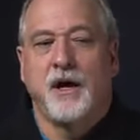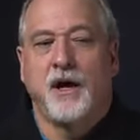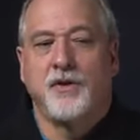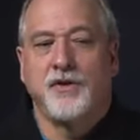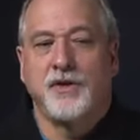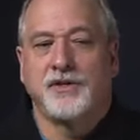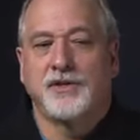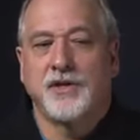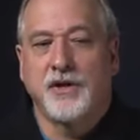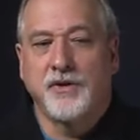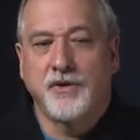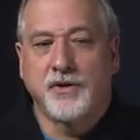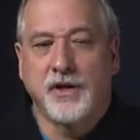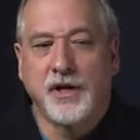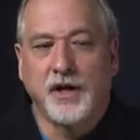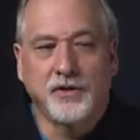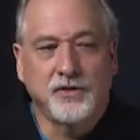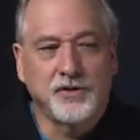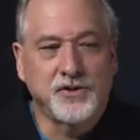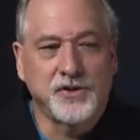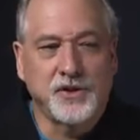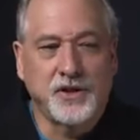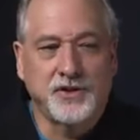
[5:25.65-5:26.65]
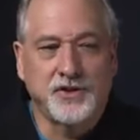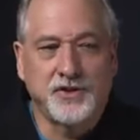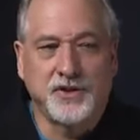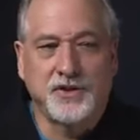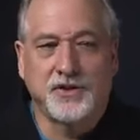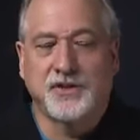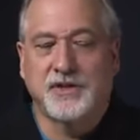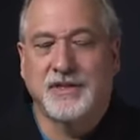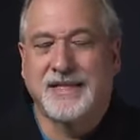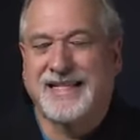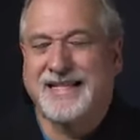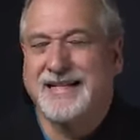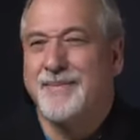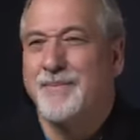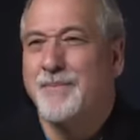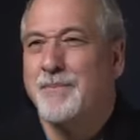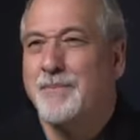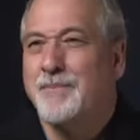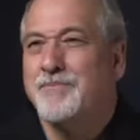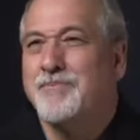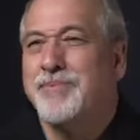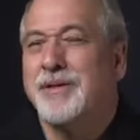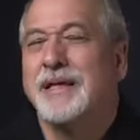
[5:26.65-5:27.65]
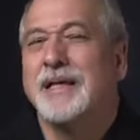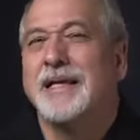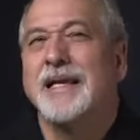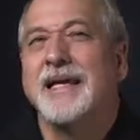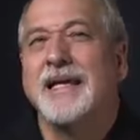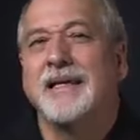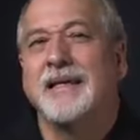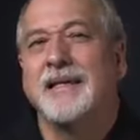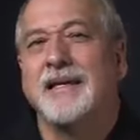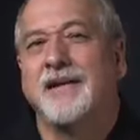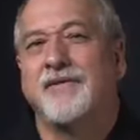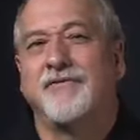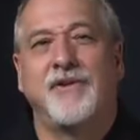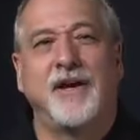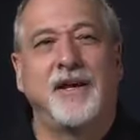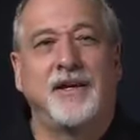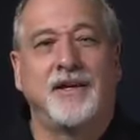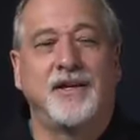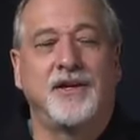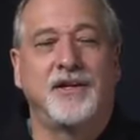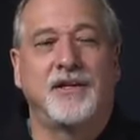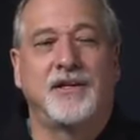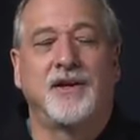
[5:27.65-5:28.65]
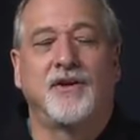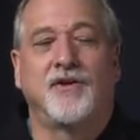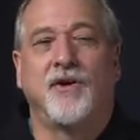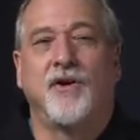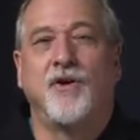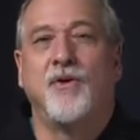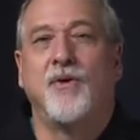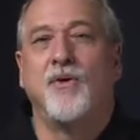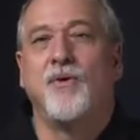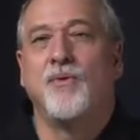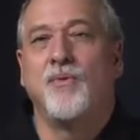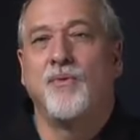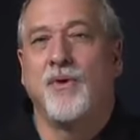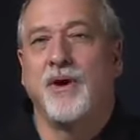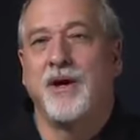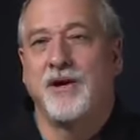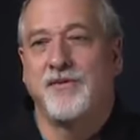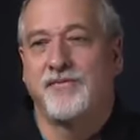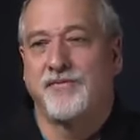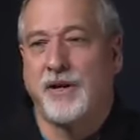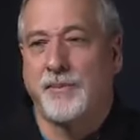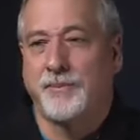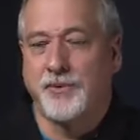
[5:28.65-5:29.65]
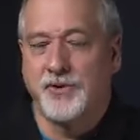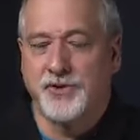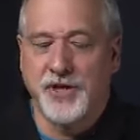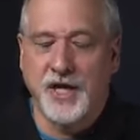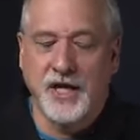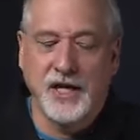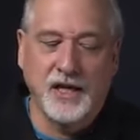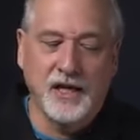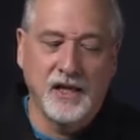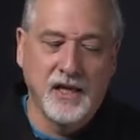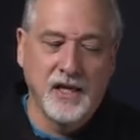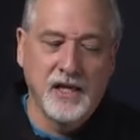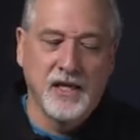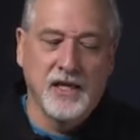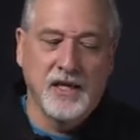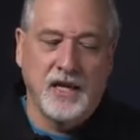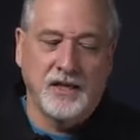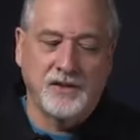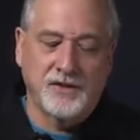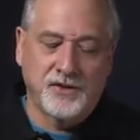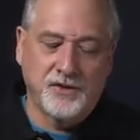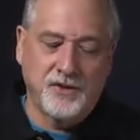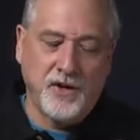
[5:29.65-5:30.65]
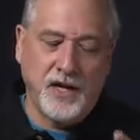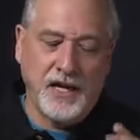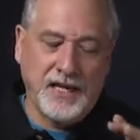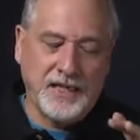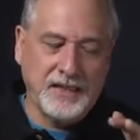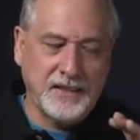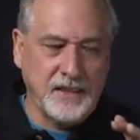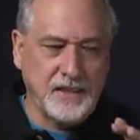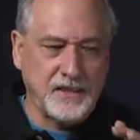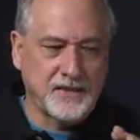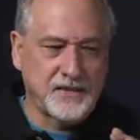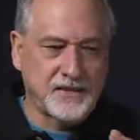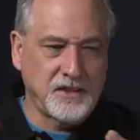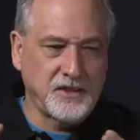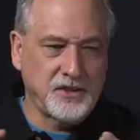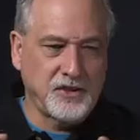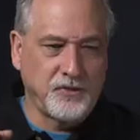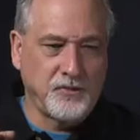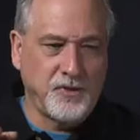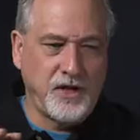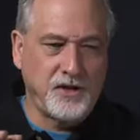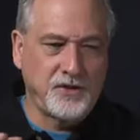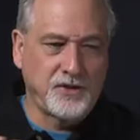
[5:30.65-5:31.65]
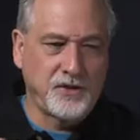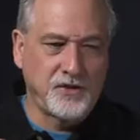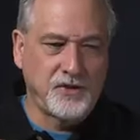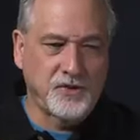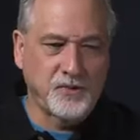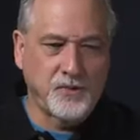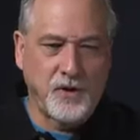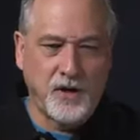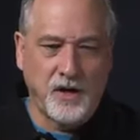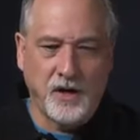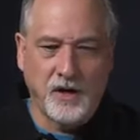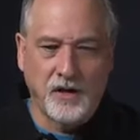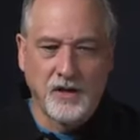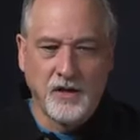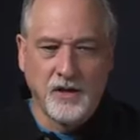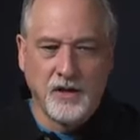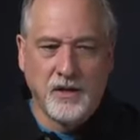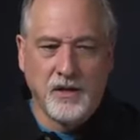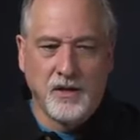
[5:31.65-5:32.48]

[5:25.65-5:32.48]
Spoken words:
These other character sets just completely invented their own way of representing, and so you had these situations where,